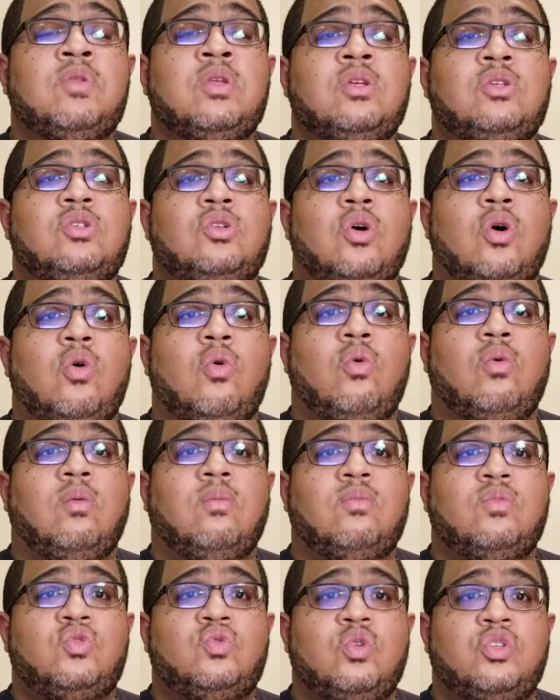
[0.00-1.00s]
So
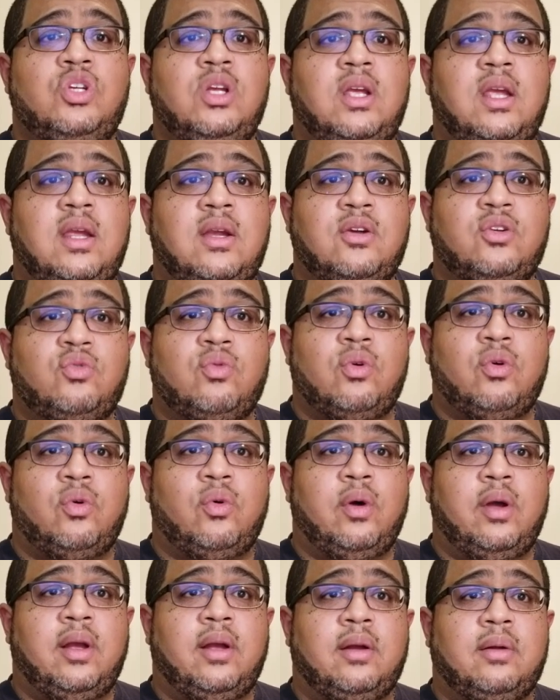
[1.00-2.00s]
switching gears real
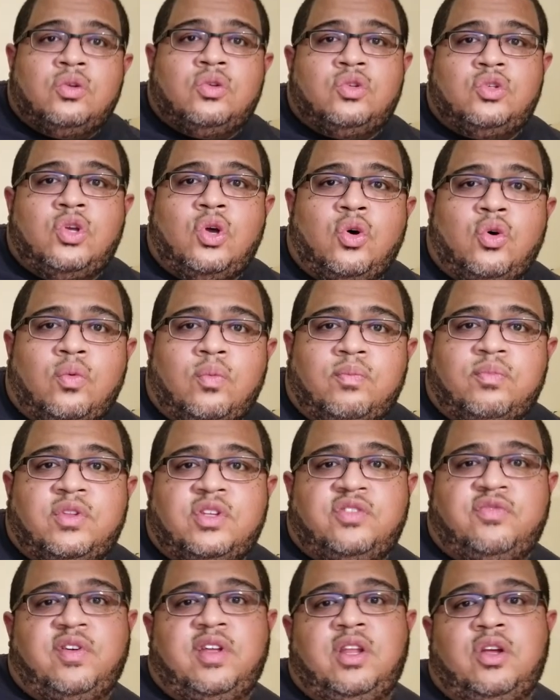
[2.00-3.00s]
quick. So
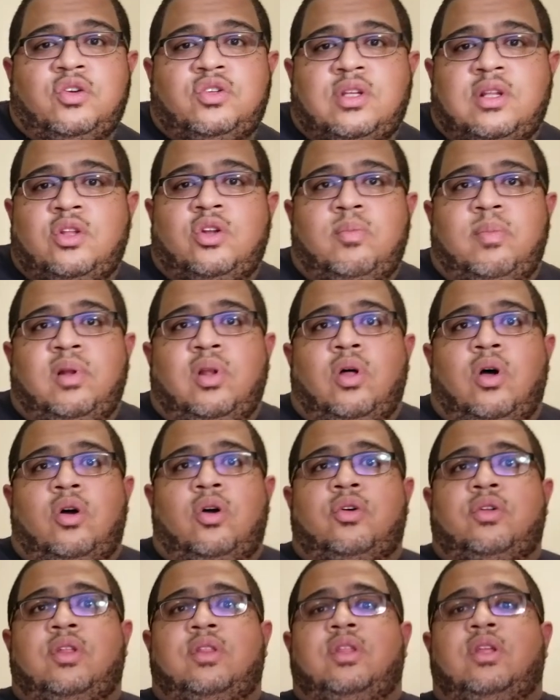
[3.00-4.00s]
this video is a little bit
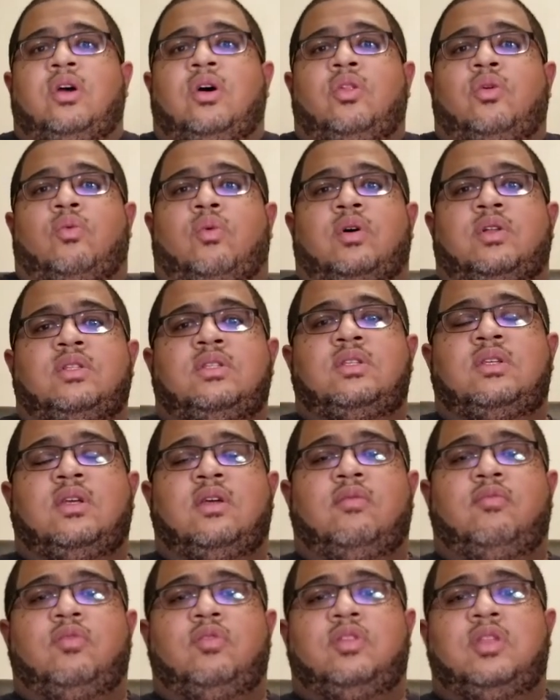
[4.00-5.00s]
longer than the other ones.
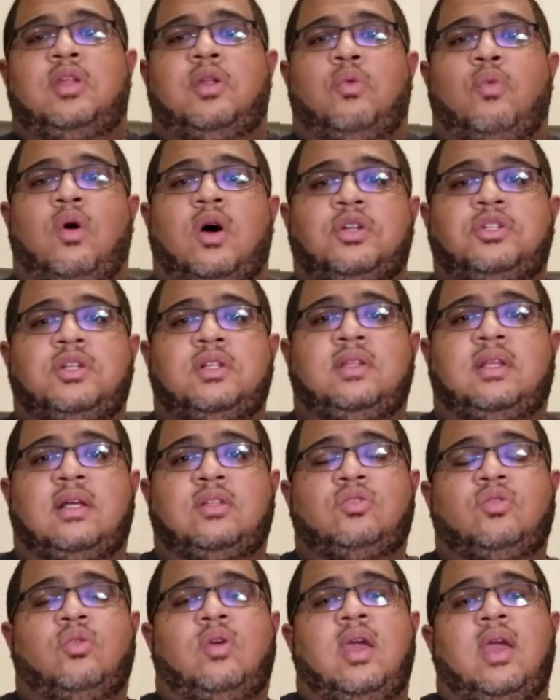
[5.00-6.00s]
If you didn't watch it,
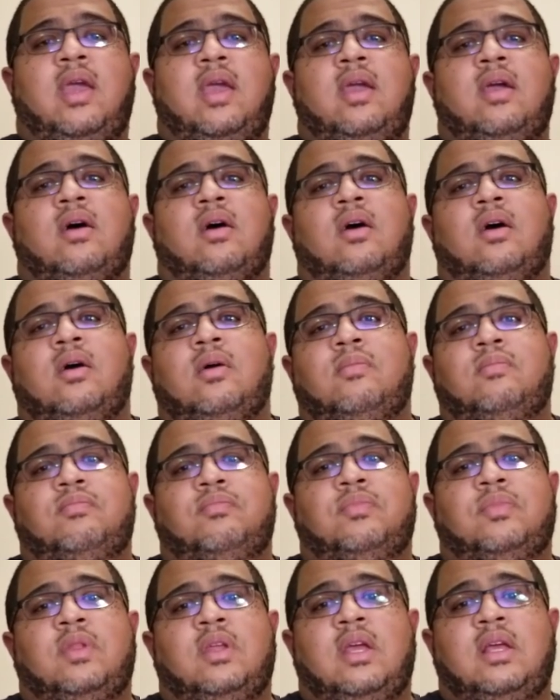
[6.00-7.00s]
that's okay.
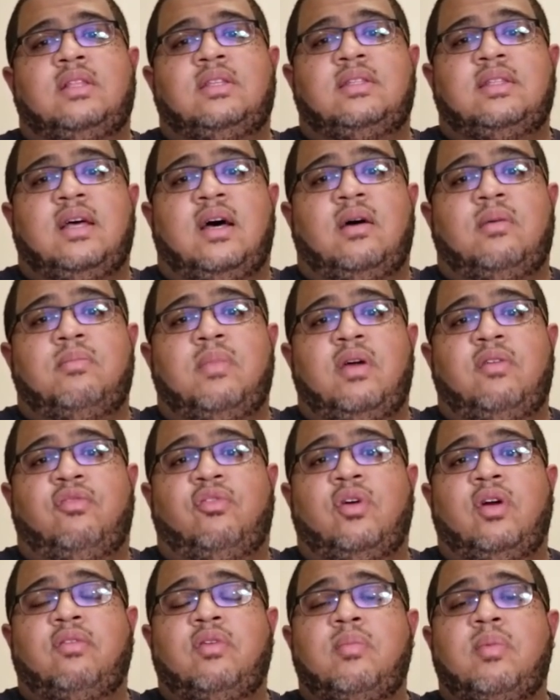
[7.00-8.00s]
It's not meant
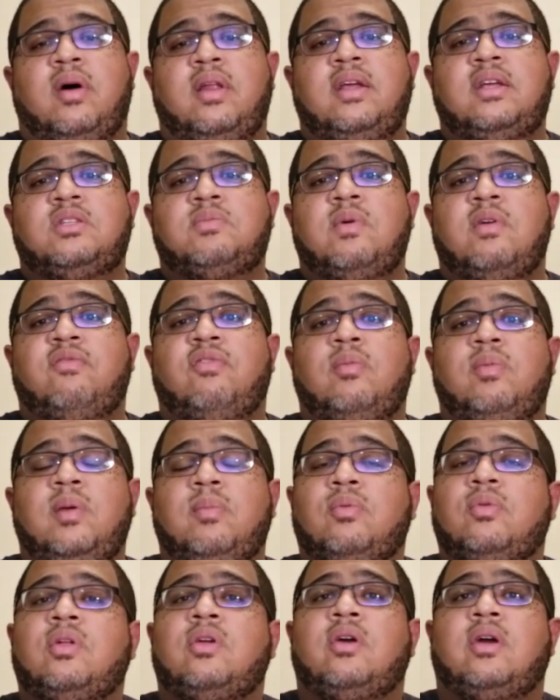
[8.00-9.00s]
for everybody. It's meant for
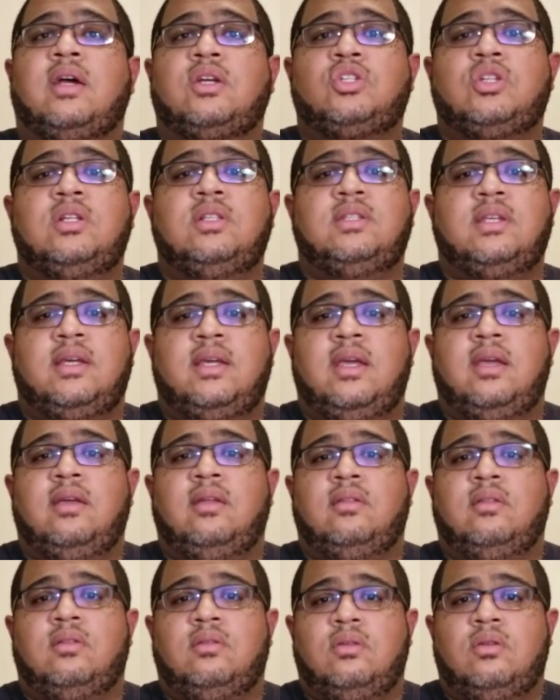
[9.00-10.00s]
people that are actually
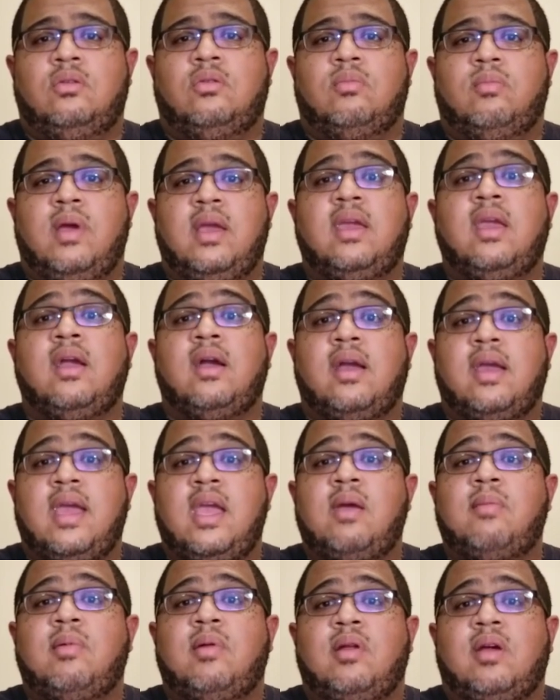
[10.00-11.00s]
taking, you know, making a
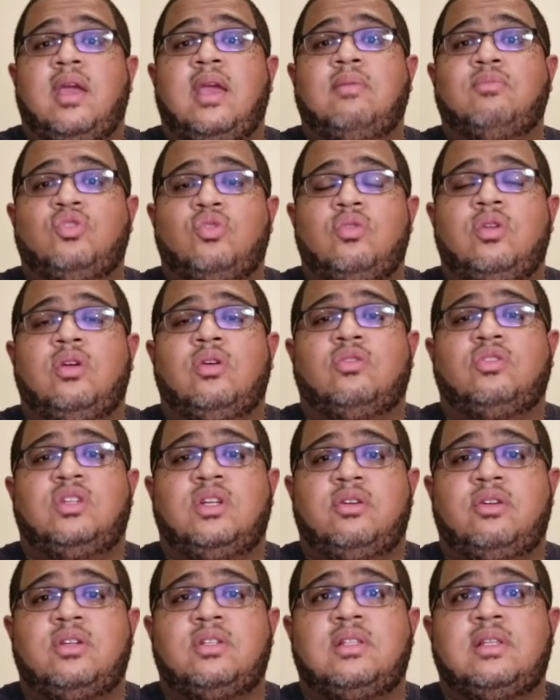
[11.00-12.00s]
game and a game studio
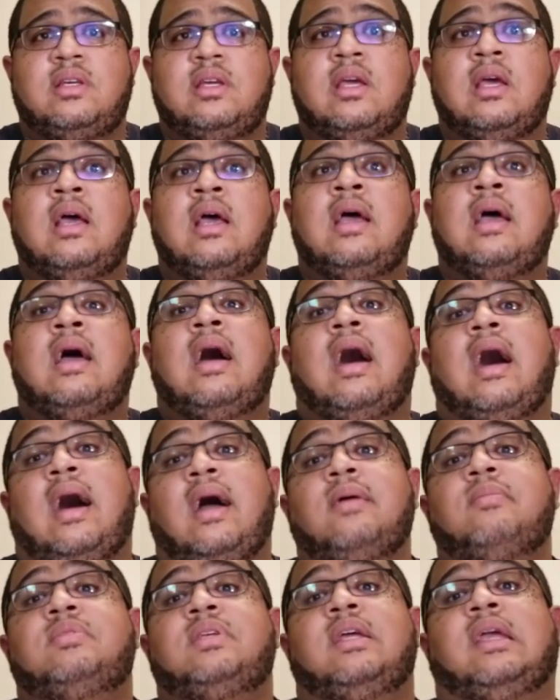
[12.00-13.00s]
seriously.
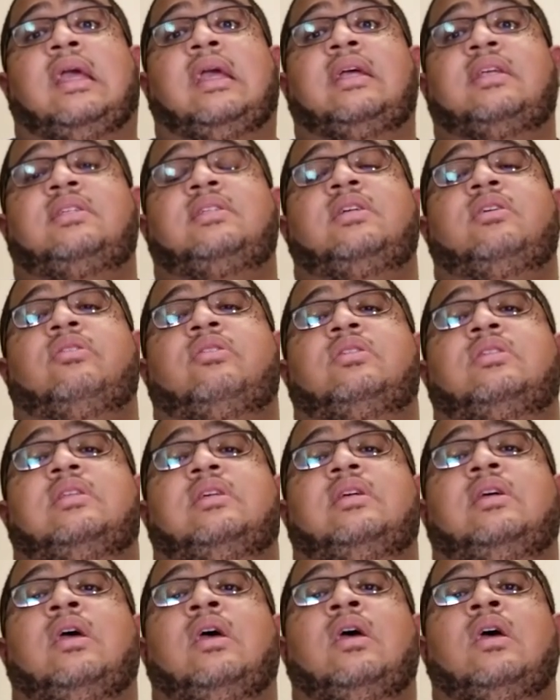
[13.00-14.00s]
I'm taking it
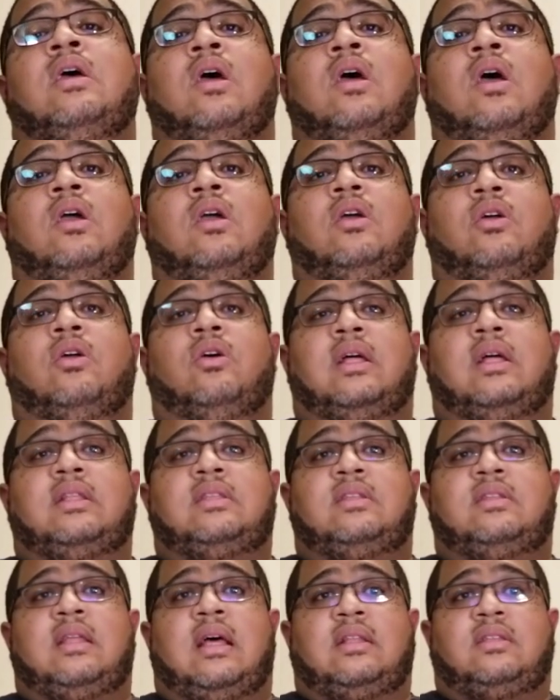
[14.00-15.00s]
seriously. You know,
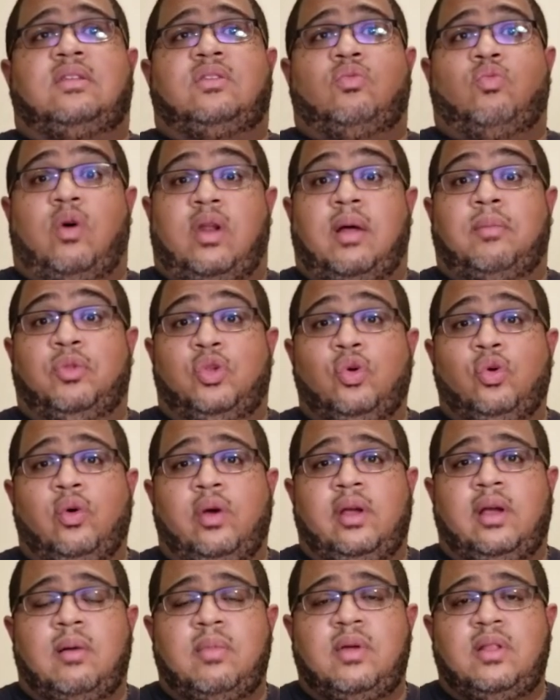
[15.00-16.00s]
that's what I'm
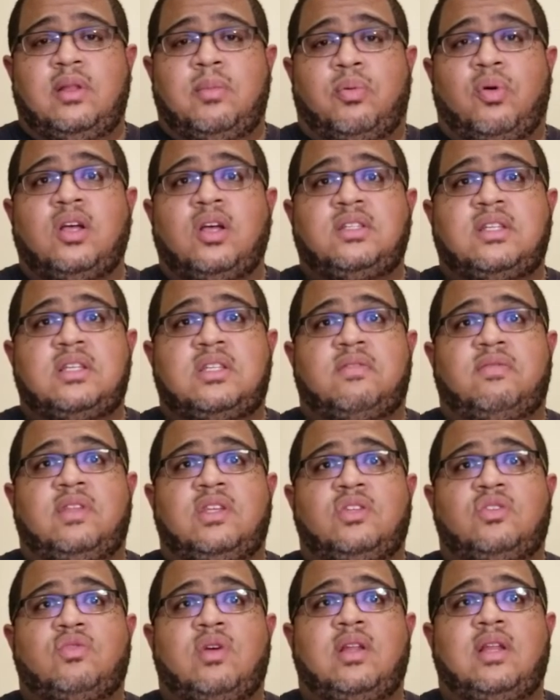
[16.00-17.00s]
doing. I'm in the process of
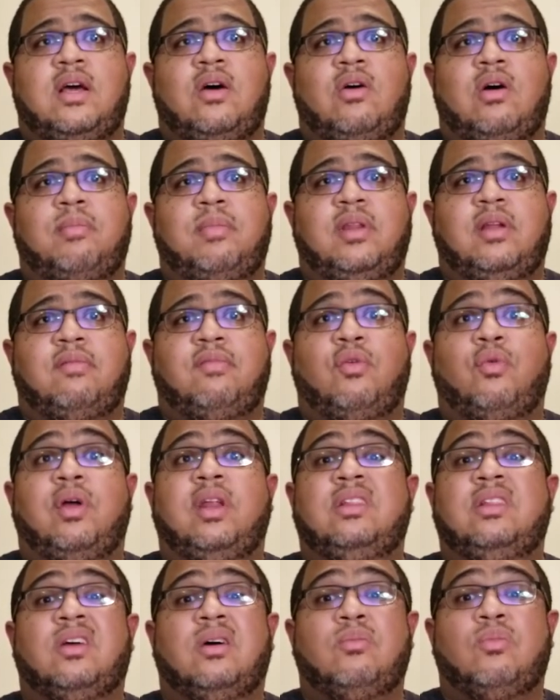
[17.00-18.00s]
this right now. I mean, I've
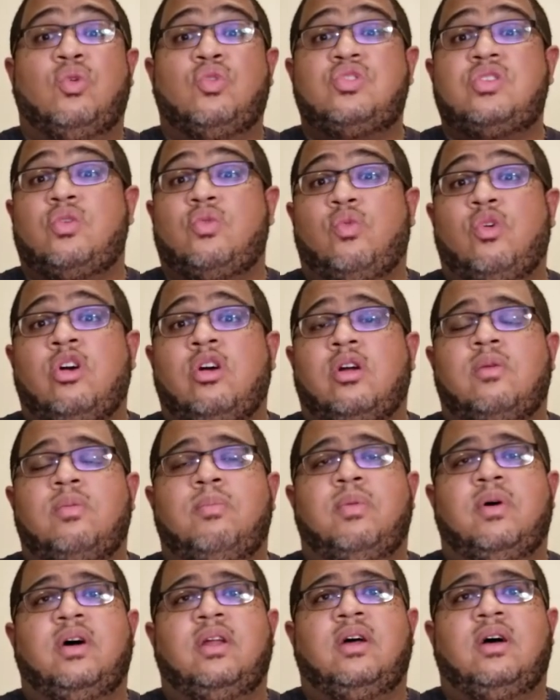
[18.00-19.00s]
already done most of the work,
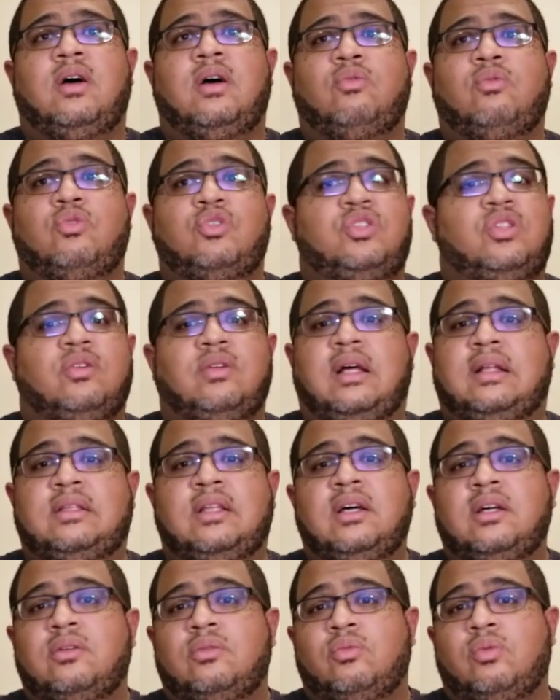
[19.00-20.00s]
but we're still not
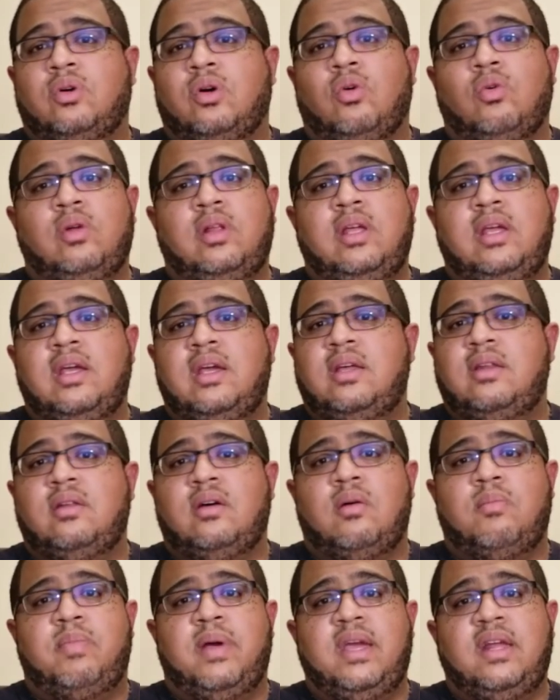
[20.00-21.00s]
done. We're only in
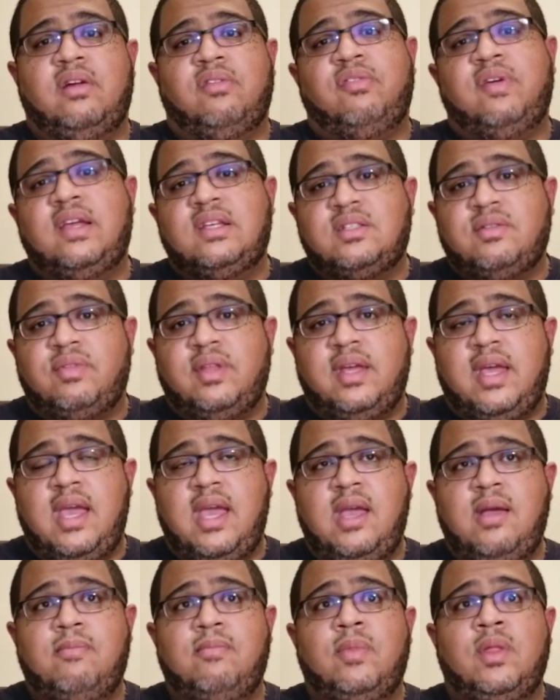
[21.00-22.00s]
a beta phase of the
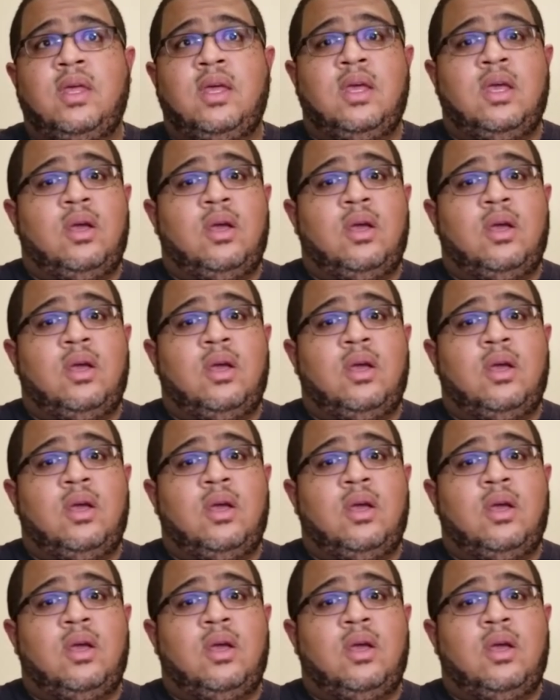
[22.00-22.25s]
game.